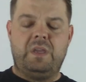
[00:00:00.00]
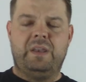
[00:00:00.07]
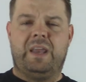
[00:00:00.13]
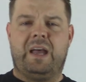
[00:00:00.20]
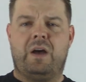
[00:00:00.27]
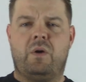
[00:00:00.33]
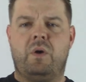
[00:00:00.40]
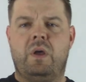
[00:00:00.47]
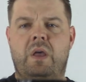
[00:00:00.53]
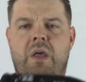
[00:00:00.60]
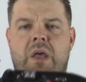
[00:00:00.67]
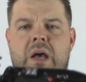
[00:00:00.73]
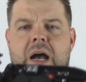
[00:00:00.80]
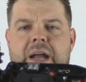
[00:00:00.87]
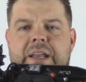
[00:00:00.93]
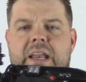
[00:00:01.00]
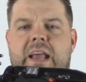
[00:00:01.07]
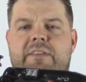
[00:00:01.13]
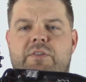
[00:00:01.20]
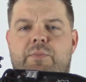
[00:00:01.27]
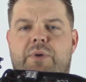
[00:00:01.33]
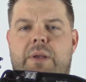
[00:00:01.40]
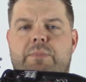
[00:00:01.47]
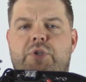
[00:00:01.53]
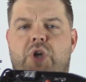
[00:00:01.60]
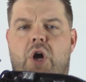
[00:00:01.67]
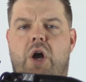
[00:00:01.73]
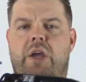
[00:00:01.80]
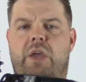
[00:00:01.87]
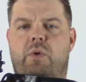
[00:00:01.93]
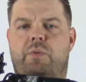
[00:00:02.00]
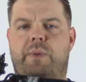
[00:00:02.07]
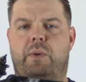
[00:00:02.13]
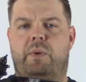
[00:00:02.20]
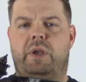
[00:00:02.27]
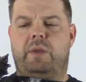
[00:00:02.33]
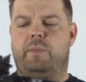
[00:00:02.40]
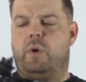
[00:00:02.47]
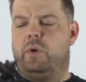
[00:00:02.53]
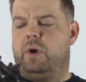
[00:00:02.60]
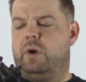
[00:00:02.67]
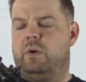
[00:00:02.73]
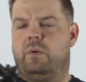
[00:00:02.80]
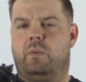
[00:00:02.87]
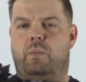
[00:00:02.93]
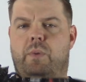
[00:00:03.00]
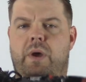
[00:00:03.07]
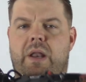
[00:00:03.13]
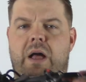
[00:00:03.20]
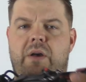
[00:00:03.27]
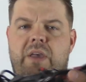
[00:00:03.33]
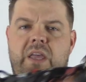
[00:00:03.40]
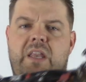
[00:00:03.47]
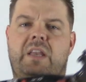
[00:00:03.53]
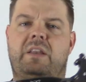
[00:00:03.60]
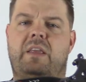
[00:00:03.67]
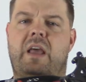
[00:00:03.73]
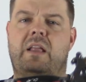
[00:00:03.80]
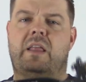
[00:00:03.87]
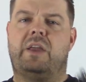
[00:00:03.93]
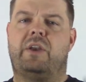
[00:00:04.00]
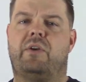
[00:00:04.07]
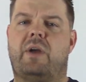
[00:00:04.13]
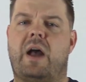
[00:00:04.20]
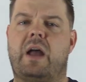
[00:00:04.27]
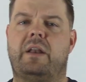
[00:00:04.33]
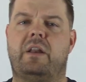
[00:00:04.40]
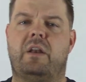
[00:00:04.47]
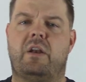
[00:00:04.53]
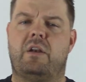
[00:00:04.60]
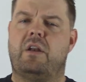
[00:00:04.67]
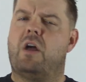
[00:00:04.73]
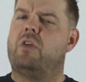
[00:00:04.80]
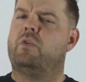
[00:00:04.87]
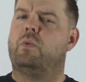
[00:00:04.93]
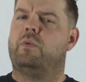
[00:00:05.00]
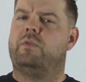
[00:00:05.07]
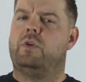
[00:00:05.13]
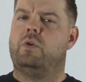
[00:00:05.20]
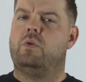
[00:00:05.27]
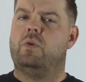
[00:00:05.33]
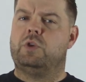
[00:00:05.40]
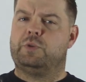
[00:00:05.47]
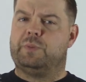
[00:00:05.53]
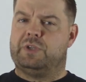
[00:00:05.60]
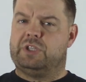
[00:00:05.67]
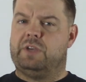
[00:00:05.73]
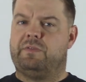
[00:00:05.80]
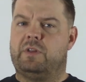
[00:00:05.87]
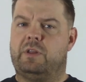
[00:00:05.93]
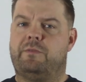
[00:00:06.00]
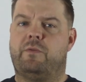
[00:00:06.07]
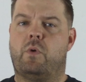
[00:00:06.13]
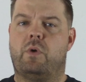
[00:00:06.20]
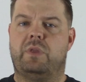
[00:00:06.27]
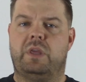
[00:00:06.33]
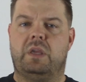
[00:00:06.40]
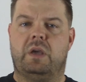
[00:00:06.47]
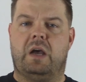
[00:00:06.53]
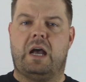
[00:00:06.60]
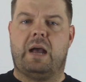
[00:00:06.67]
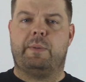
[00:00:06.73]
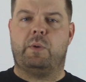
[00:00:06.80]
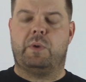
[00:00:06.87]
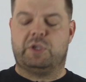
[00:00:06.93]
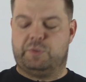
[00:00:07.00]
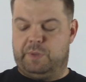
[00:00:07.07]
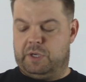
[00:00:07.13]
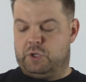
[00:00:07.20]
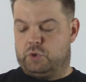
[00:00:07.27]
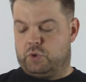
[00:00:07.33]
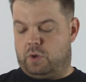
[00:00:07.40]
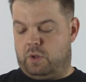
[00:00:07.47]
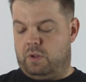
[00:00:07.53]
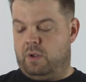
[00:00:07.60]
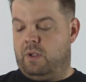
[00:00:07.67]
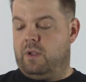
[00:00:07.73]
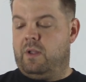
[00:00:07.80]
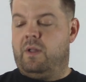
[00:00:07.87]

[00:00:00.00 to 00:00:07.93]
Now, I did have some problems cogging with my Reedy motor, but I'll get into that later on in another review, specifically for the Hobbywing speed control.